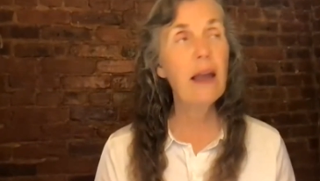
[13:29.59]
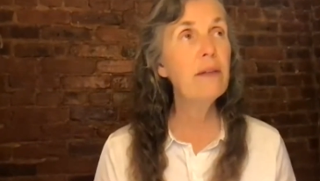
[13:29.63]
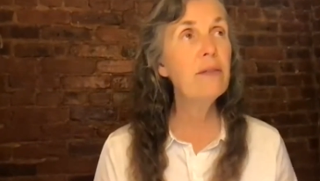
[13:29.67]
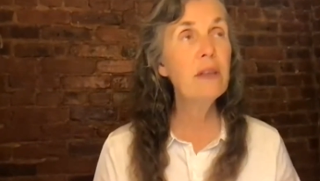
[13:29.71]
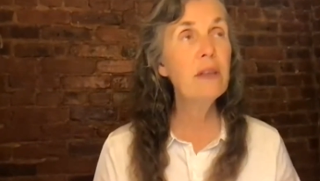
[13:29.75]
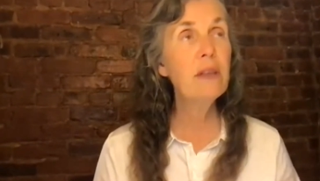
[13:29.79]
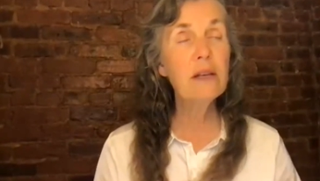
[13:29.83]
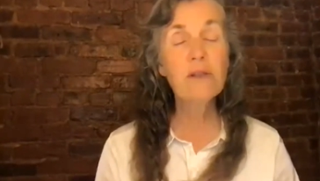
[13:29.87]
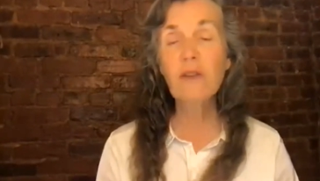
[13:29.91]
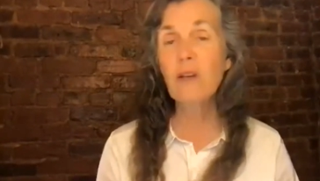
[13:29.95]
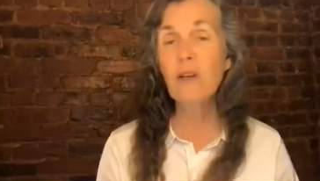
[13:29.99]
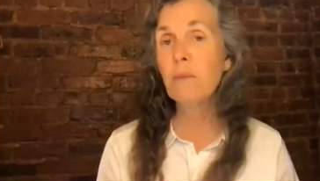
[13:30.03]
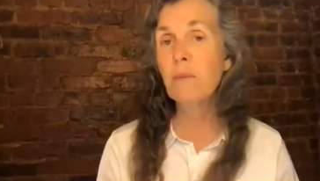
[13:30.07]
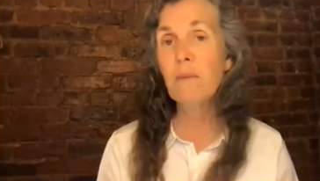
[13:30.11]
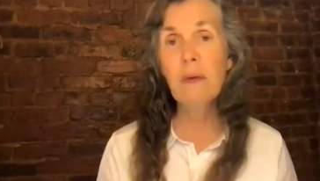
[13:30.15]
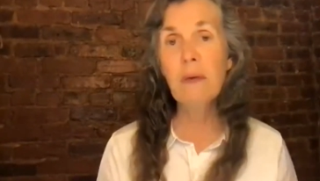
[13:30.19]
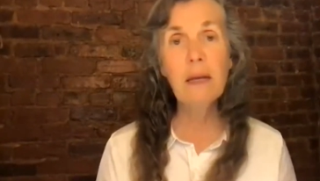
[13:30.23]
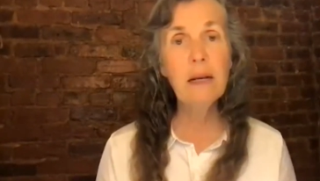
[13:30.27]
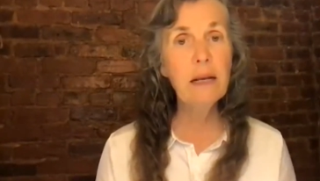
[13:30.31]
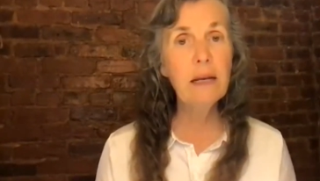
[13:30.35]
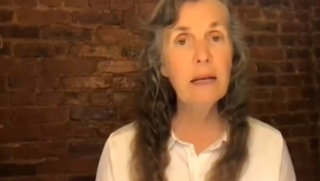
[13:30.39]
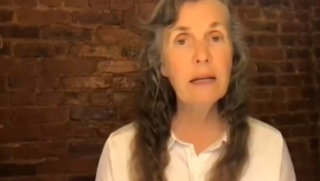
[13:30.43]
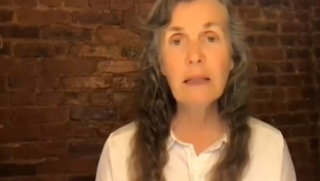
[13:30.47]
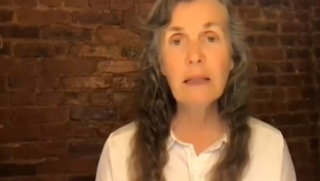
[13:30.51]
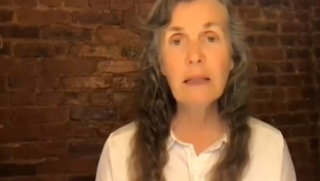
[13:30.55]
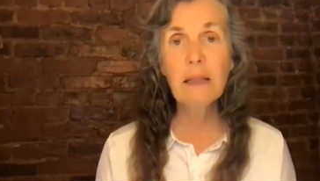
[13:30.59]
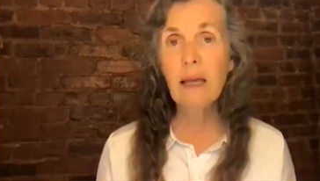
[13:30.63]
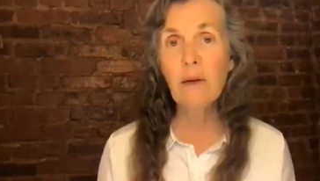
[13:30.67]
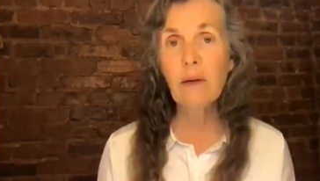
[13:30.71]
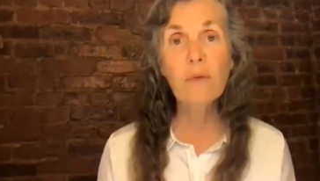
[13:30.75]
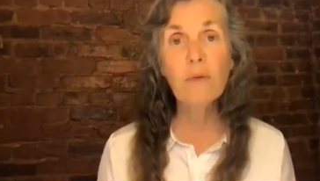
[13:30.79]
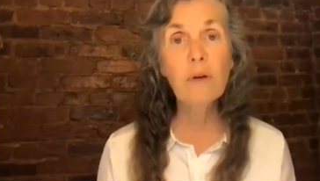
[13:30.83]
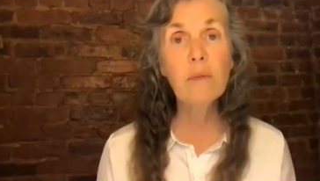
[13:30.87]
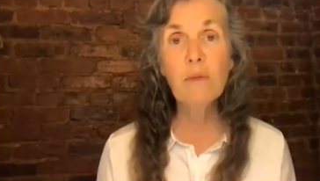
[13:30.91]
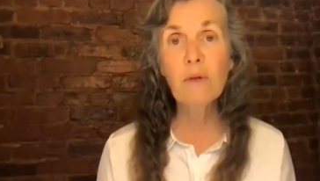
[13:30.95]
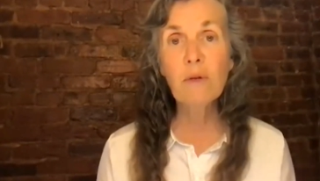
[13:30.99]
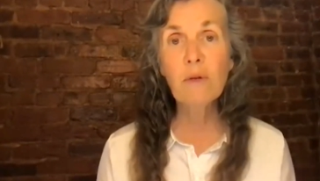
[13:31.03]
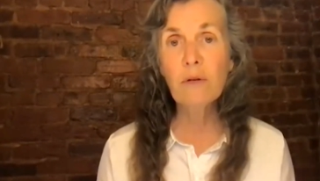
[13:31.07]
And this immediately
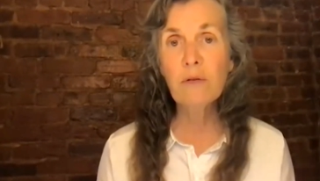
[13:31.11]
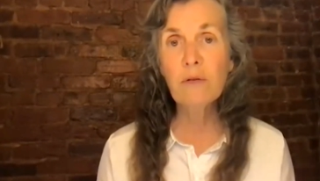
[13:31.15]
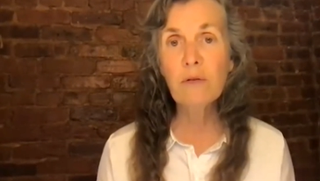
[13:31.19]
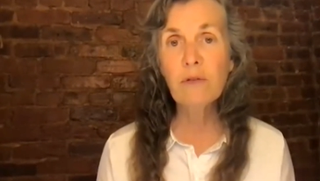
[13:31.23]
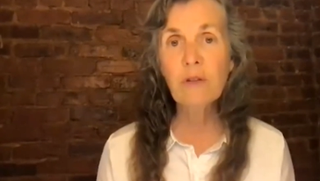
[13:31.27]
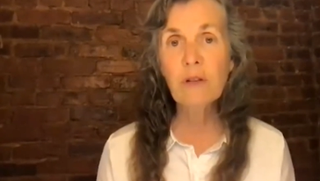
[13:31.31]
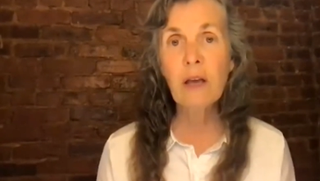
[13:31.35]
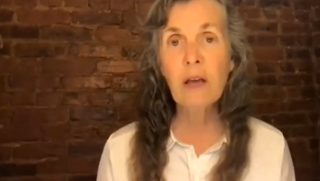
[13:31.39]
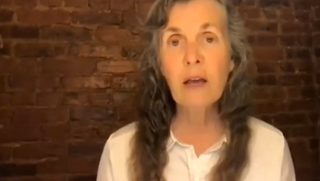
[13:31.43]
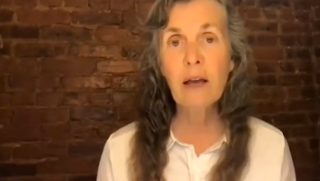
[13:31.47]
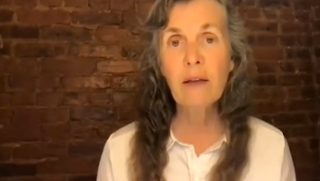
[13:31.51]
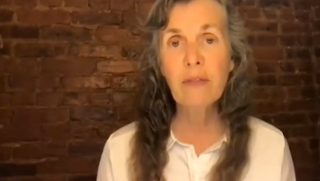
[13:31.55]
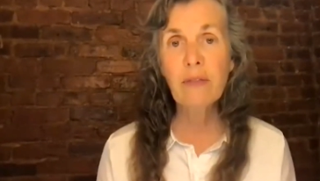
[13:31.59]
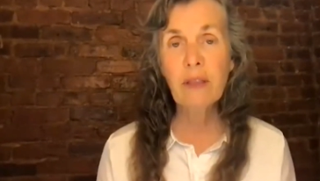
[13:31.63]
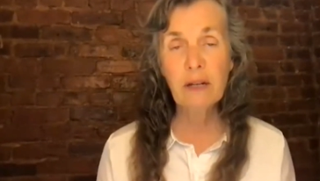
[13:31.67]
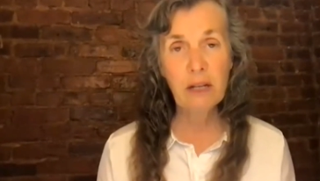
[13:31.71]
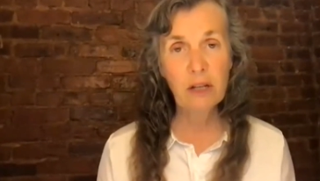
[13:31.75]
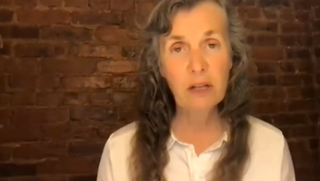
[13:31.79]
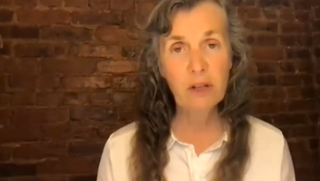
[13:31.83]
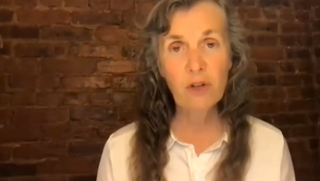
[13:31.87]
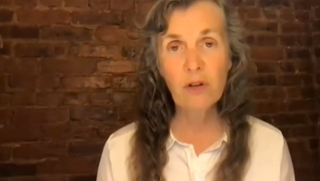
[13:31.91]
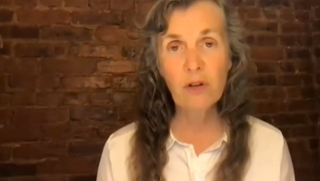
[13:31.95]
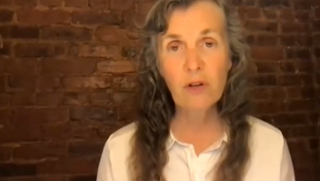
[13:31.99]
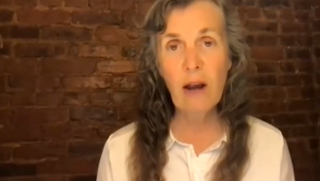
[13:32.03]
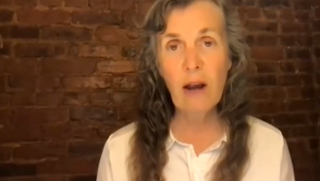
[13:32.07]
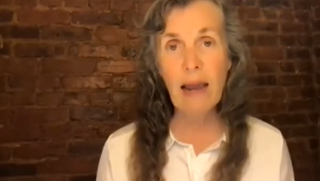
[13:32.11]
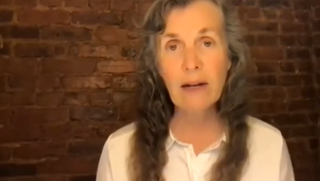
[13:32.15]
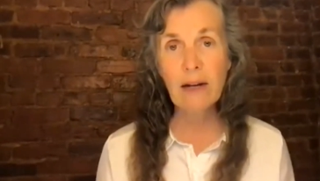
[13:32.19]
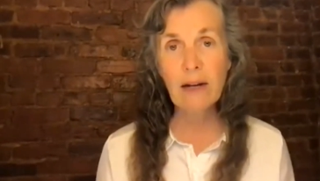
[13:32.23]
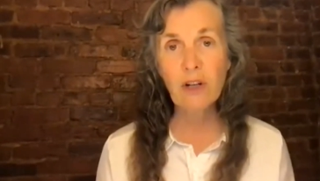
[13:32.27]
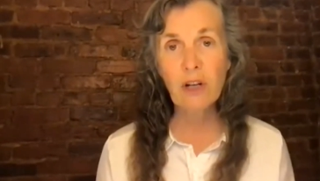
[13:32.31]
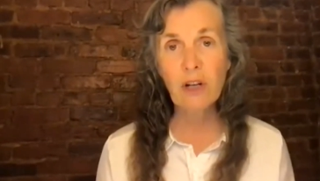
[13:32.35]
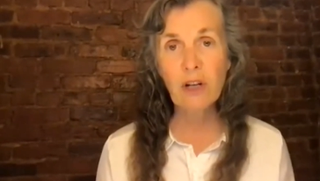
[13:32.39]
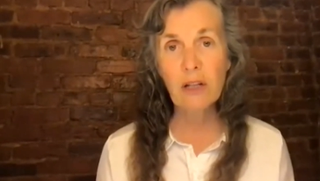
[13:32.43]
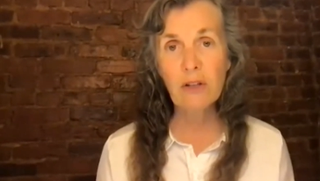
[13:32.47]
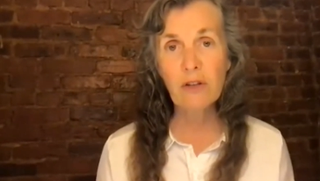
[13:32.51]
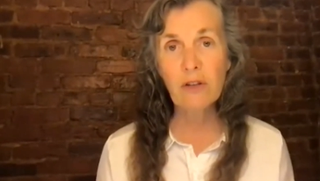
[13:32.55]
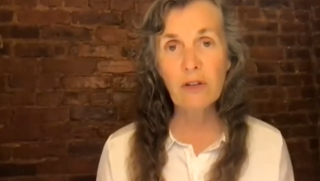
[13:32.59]
removes the
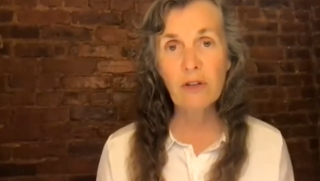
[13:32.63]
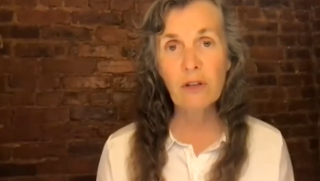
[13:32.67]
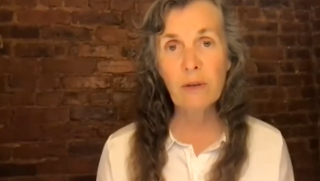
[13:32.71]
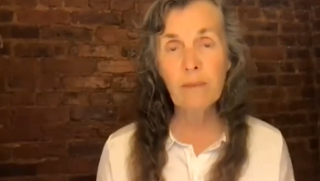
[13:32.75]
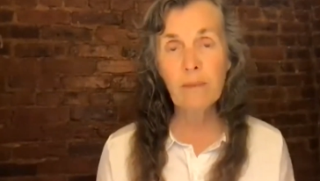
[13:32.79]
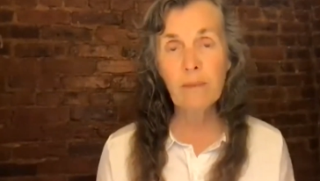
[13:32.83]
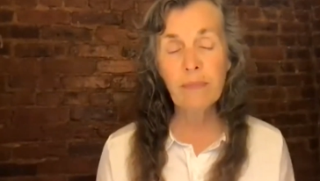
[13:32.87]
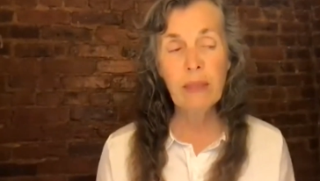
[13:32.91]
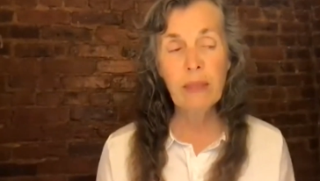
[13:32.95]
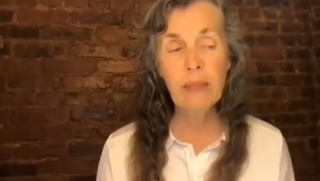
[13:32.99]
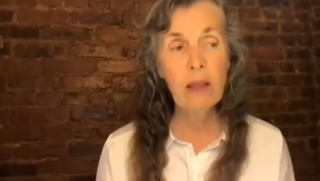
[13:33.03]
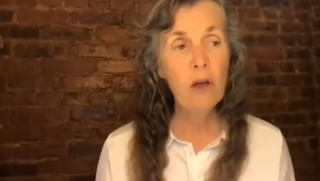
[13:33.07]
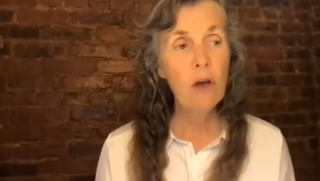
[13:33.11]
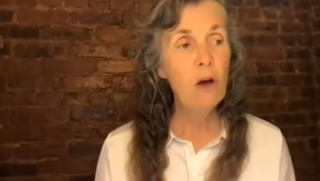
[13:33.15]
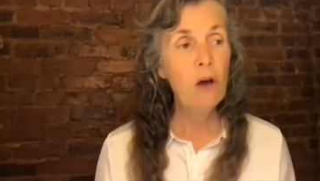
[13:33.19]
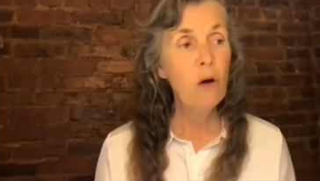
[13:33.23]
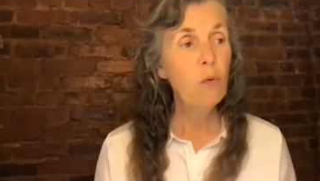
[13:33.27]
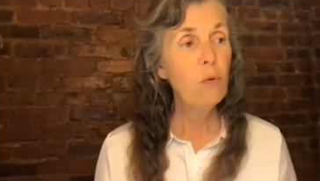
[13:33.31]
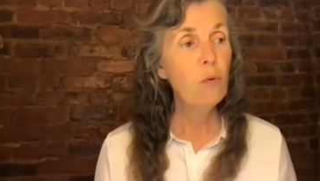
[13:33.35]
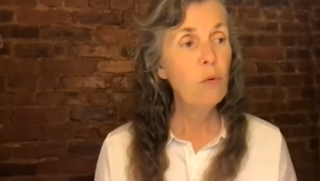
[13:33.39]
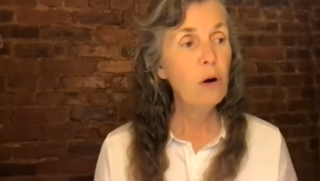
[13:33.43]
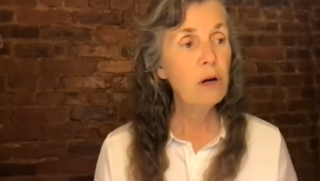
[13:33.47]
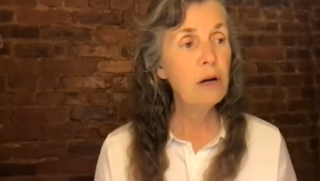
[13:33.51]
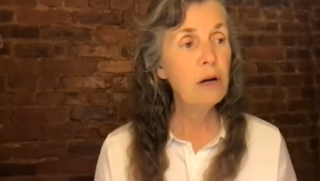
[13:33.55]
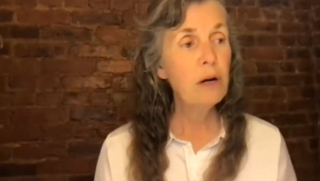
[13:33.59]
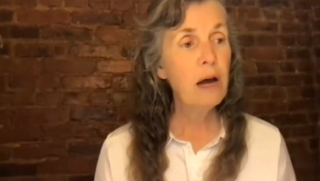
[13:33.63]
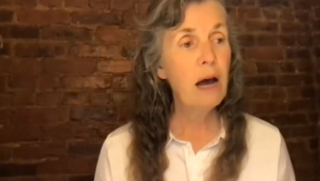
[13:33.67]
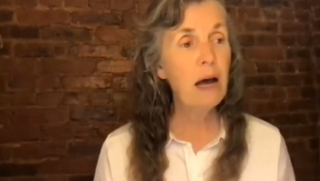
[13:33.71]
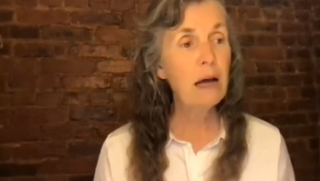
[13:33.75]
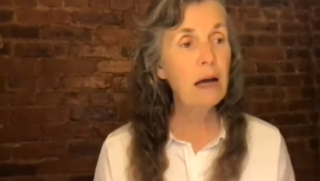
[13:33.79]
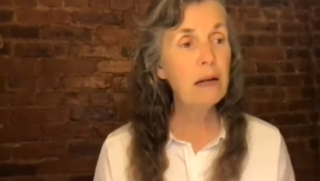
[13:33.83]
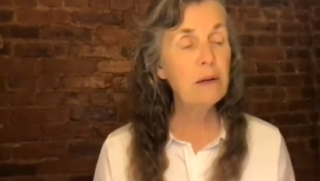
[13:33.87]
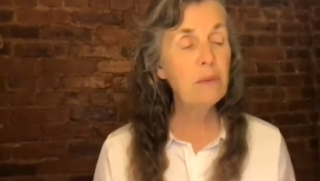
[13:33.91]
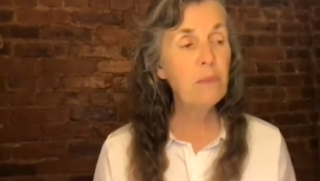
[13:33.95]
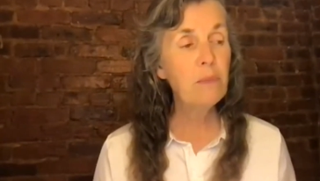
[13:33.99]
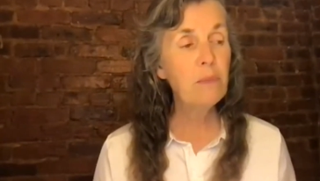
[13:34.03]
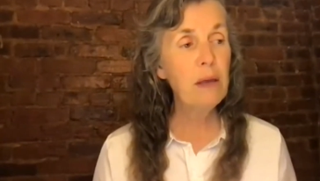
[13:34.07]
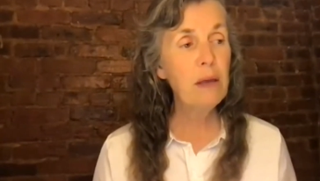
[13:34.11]
distractions. We're
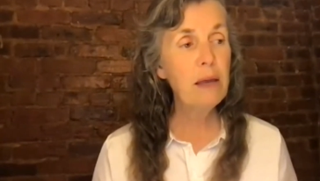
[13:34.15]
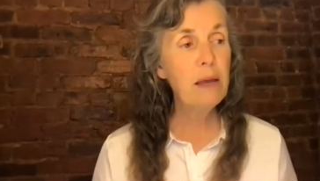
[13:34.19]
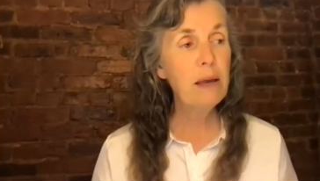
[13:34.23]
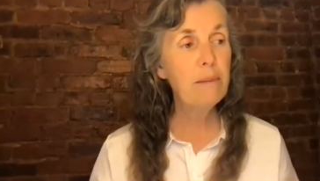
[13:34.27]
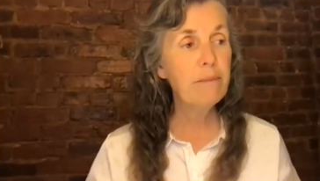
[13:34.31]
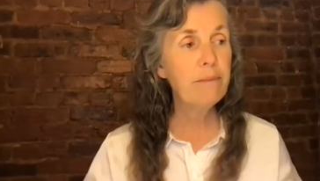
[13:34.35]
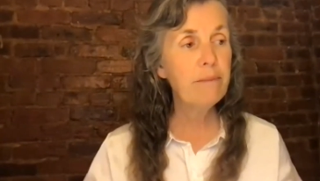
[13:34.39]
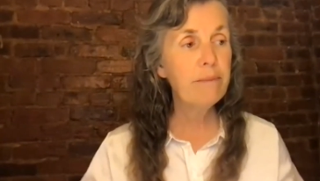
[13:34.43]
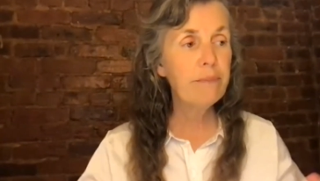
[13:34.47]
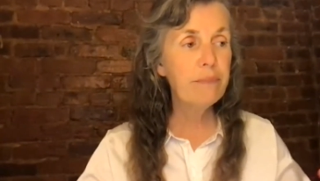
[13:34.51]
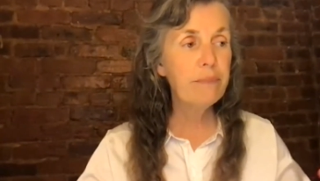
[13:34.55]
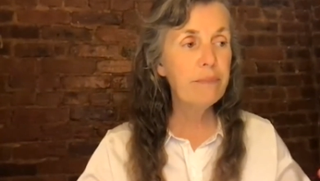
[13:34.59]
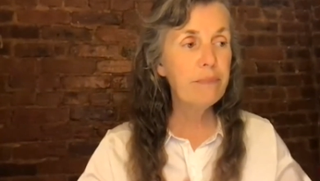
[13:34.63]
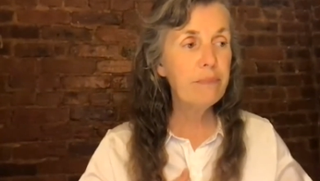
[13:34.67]
not being